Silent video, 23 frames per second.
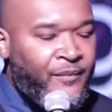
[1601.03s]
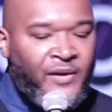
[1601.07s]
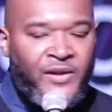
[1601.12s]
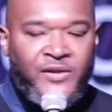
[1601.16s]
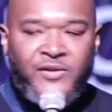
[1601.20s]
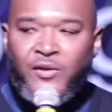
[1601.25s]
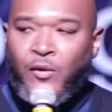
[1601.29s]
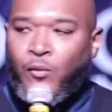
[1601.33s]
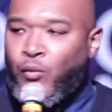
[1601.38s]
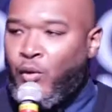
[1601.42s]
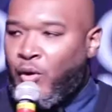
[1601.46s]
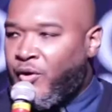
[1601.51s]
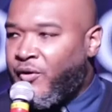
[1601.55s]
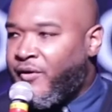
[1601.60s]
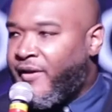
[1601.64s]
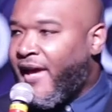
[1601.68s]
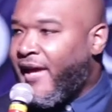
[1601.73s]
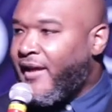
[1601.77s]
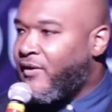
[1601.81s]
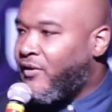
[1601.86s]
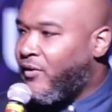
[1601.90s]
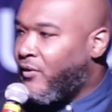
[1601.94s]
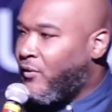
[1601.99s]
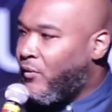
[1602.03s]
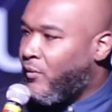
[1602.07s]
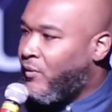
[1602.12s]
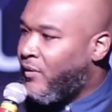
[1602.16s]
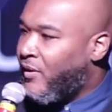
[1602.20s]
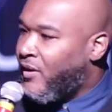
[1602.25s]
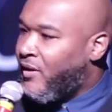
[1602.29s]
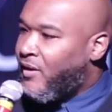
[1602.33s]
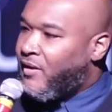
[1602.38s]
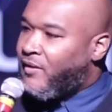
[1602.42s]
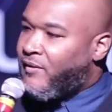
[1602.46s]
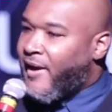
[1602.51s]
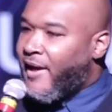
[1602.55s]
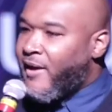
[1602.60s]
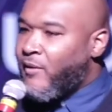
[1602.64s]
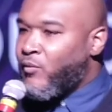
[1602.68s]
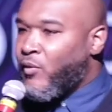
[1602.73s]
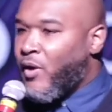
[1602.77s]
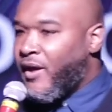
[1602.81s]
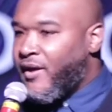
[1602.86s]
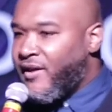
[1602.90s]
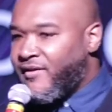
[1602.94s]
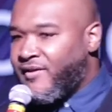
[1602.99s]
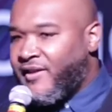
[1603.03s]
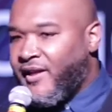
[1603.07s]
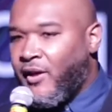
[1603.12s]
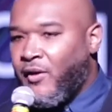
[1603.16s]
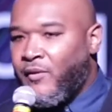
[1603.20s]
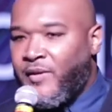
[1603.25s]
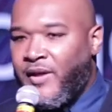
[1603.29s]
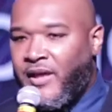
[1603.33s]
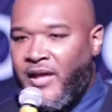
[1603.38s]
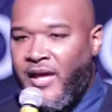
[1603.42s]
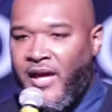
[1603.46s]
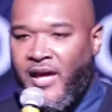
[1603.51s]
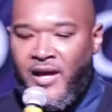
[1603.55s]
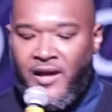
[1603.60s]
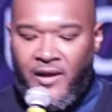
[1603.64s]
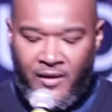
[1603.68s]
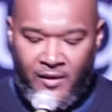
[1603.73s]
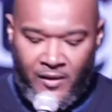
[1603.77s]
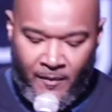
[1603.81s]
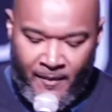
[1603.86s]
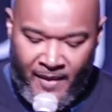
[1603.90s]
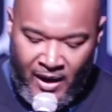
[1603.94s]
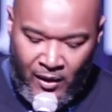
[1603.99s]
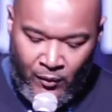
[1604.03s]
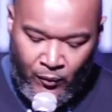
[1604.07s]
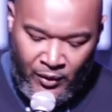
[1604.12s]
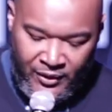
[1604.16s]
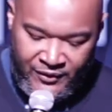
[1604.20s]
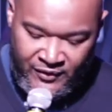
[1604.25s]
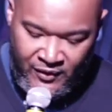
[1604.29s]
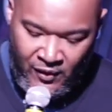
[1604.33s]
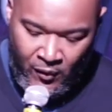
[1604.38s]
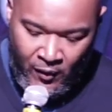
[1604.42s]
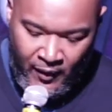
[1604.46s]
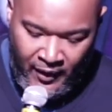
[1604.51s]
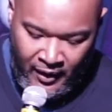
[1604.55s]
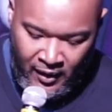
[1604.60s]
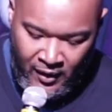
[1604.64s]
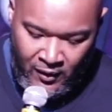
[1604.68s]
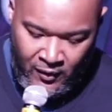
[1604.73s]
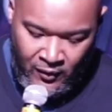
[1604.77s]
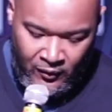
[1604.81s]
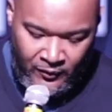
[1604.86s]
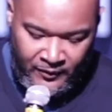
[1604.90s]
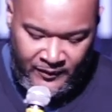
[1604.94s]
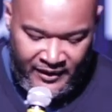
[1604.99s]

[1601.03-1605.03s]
So, what do they do? They run and tell the king about what's going on.